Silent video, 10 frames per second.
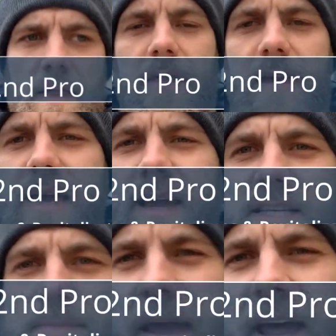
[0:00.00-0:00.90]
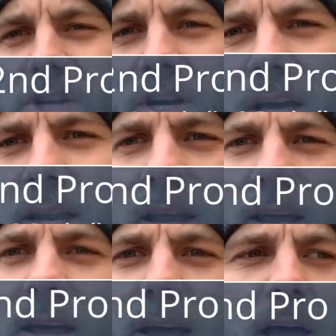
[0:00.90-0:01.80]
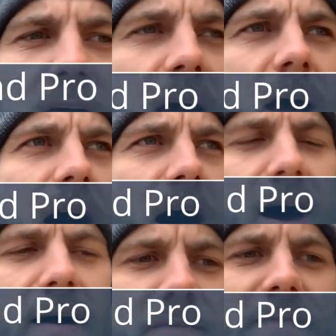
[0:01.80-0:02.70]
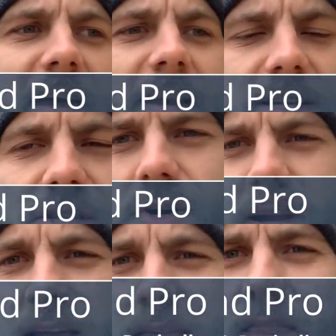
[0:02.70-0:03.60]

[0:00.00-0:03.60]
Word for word: the expansion of the industry.